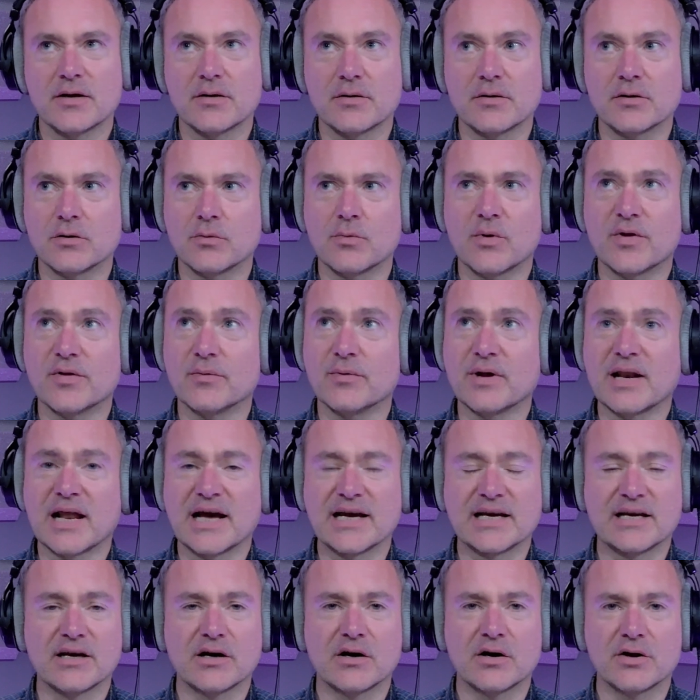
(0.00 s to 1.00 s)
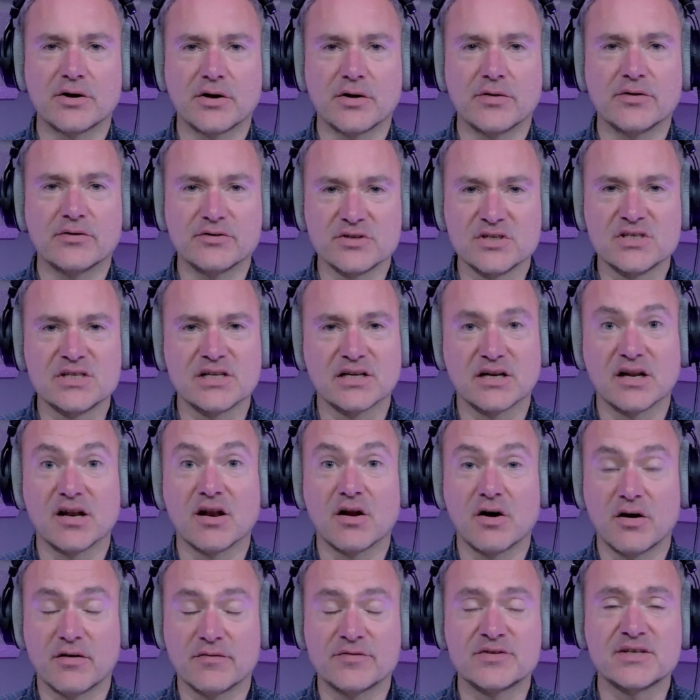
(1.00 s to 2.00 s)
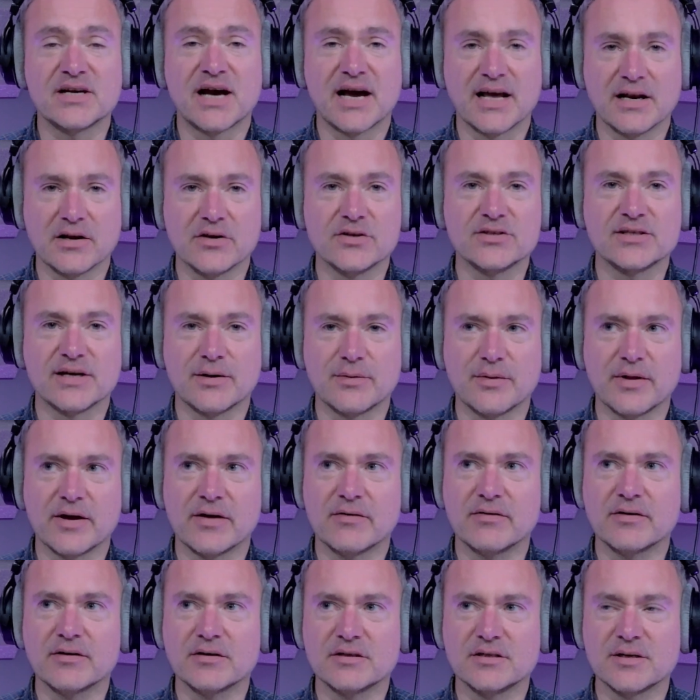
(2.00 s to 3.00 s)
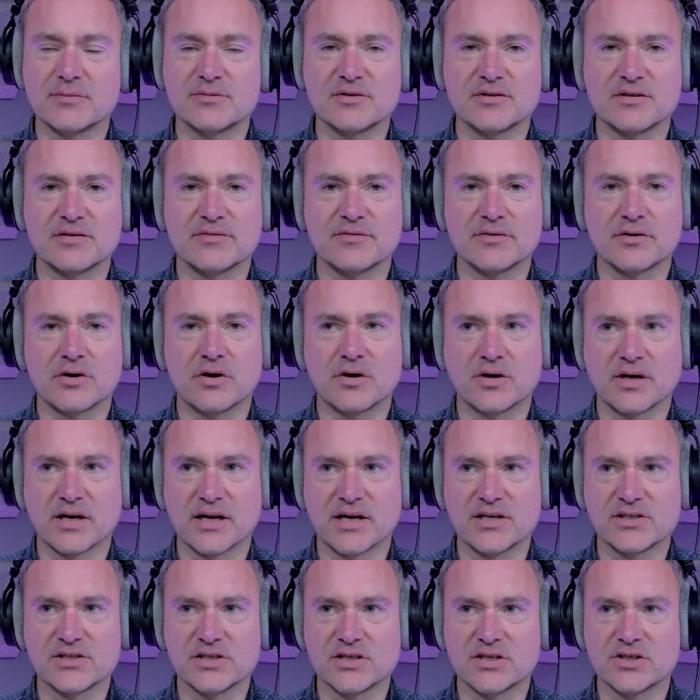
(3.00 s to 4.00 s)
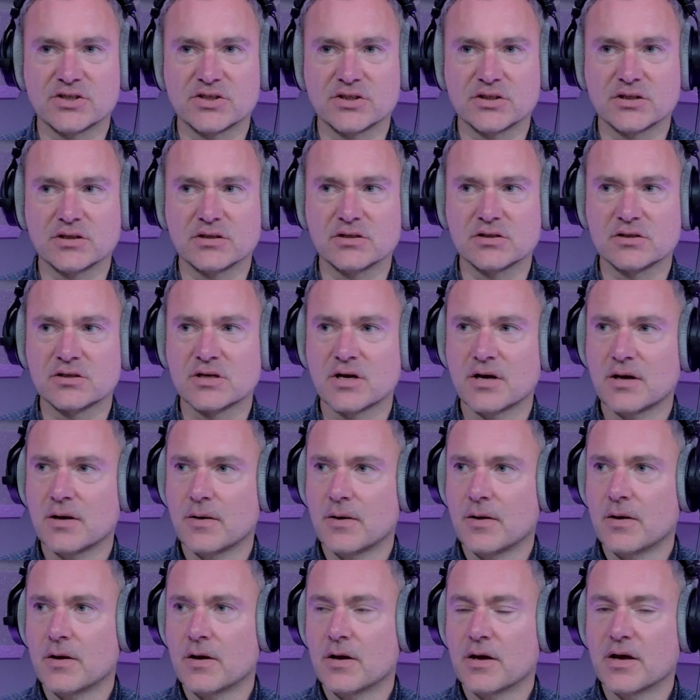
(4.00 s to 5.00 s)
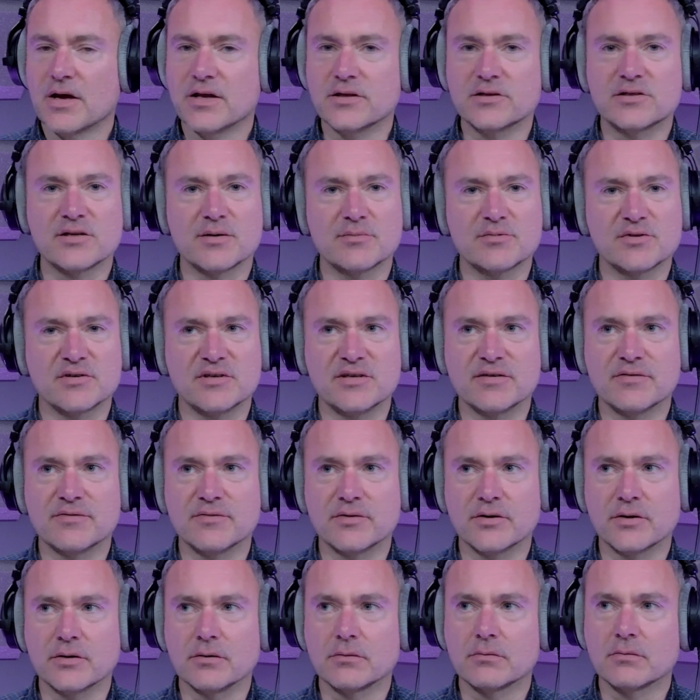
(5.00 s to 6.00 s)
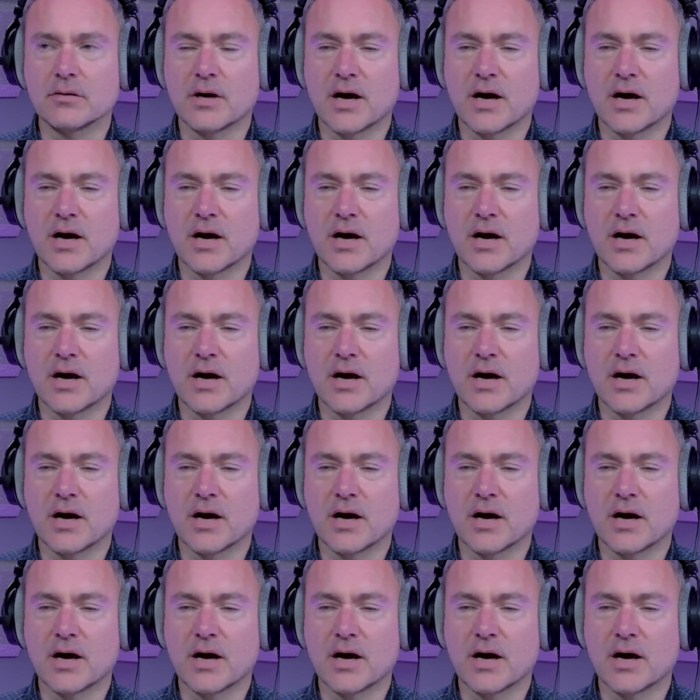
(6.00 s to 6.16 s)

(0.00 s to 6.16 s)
Whether we like it or not, there are still a lot of silos out there in terms of different organisations, in terms of different